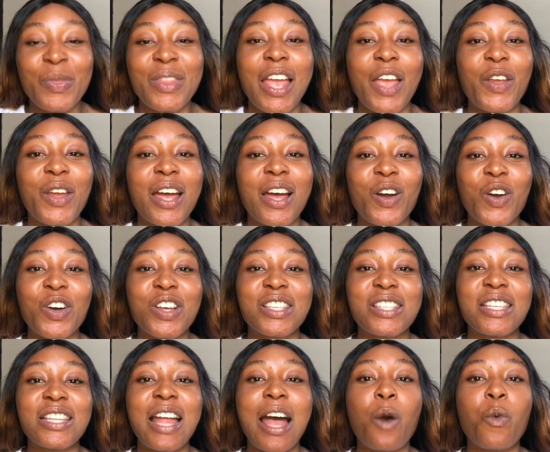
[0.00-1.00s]
then you can
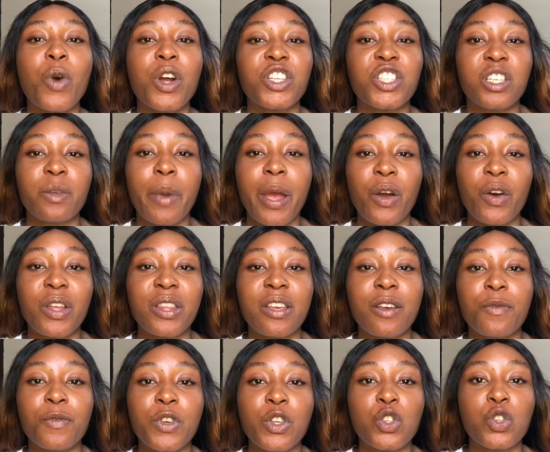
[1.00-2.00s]
consider watching my
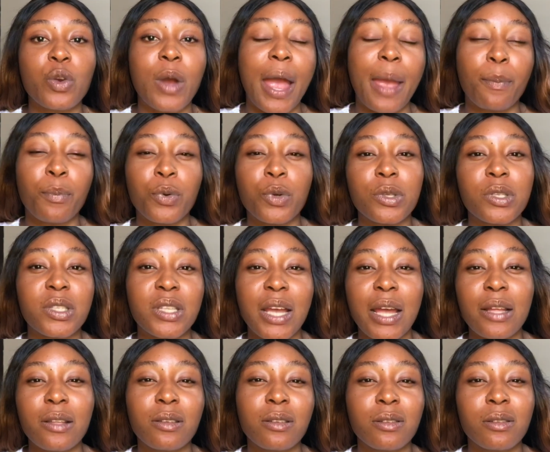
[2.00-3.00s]
other video I
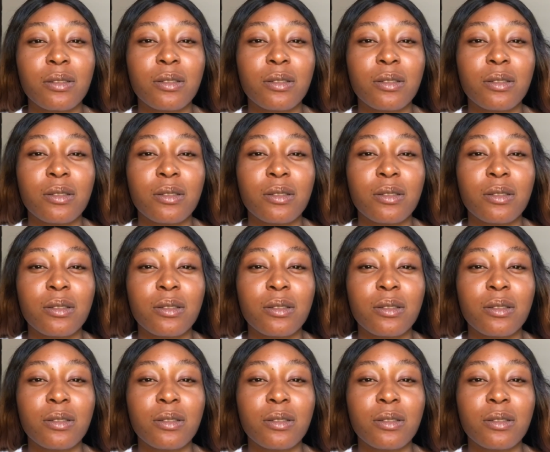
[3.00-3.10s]
posted.